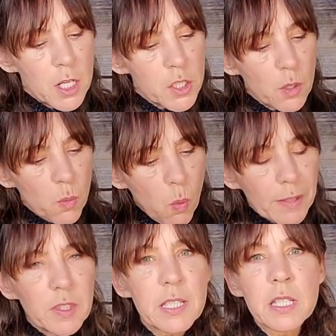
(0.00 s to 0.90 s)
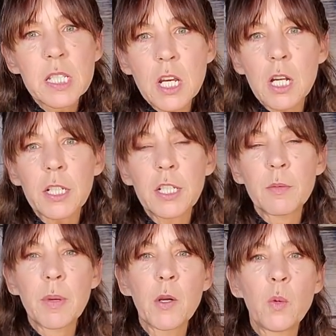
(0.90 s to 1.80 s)
So what this is talking
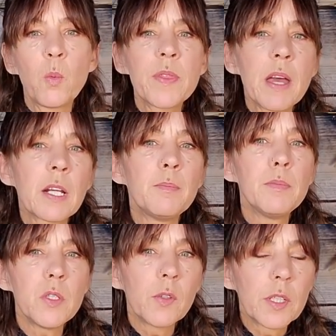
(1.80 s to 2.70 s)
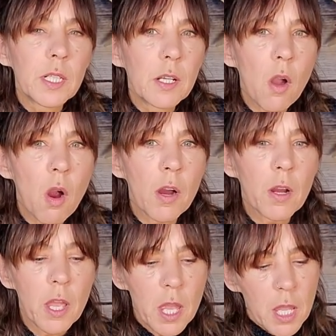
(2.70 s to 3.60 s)
about with that immunity
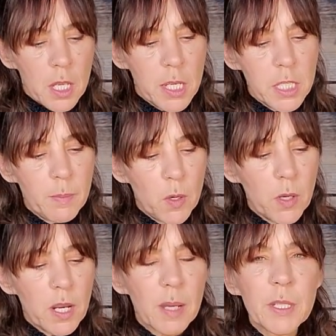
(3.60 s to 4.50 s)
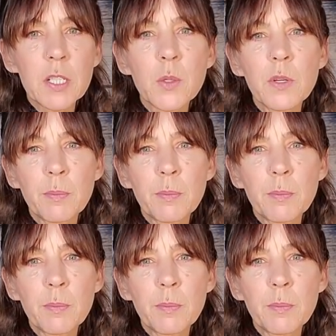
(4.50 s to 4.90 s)
card is about coming to a